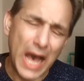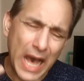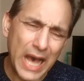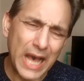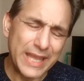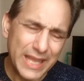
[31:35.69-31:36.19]

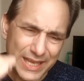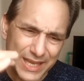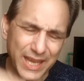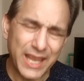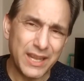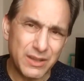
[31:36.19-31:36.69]
I
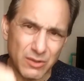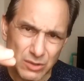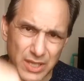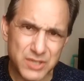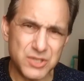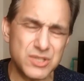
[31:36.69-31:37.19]
can't
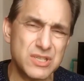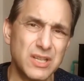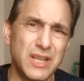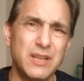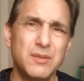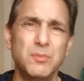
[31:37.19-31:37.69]

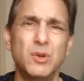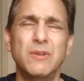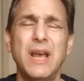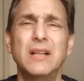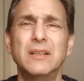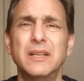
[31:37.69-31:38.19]
legislate
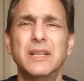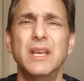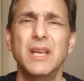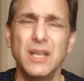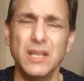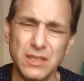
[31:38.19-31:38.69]
morality.
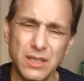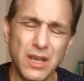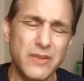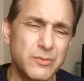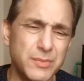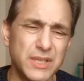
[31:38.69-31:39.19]
The
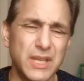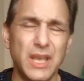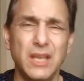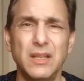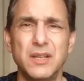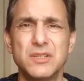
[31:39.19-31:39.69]
government
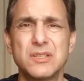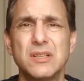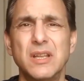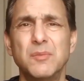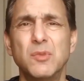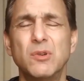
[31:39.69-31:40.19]
can't
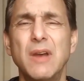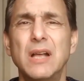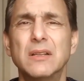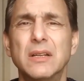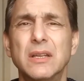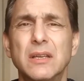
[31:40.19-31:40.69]
legislate
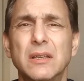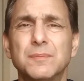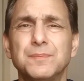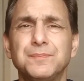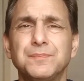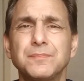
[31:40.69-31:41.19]
morality.
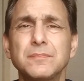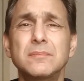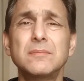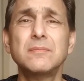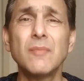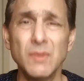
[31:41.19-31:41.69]

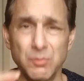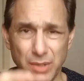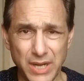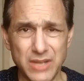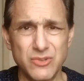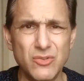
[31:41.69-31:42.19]

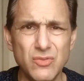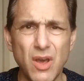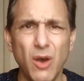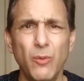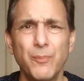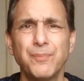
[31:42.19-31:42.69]
But I do
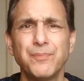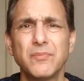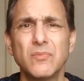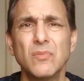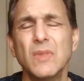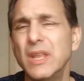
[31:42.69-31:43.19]
know
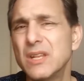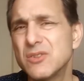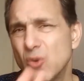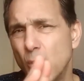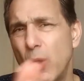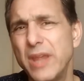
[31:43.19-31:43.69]

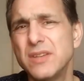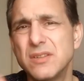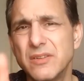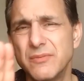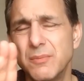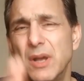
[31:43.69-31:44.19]
it's a
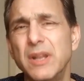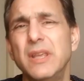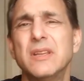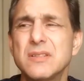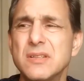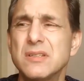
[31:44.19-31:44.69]
waste of
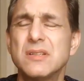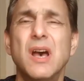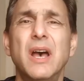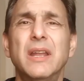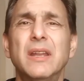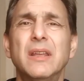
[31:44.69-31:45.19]
money in
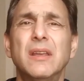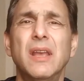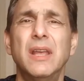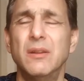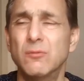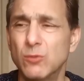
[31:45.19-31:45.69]
society
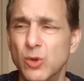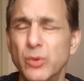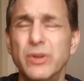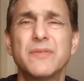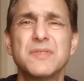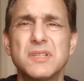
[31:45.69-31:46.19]
and a
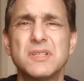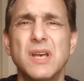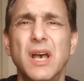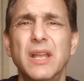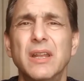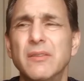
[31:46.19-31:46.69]
ruin of
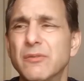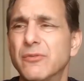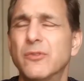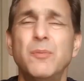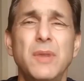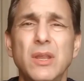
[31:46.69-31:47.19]
society
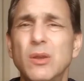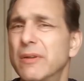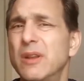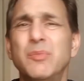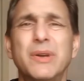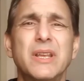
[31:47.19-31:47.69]
for me or
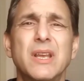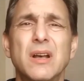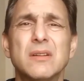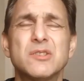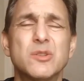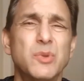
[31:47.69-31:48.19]
anybody
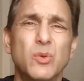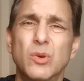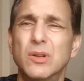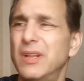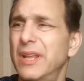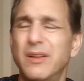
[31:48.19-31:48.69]
else to be
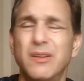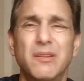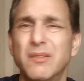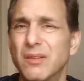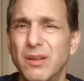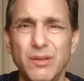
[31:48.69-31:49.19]
worth like
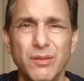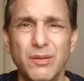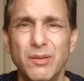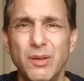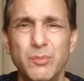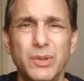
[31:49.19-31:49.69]

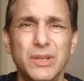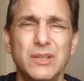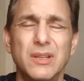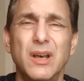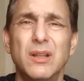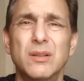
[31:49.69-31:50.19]
$1
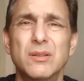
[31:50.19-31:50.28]
billion,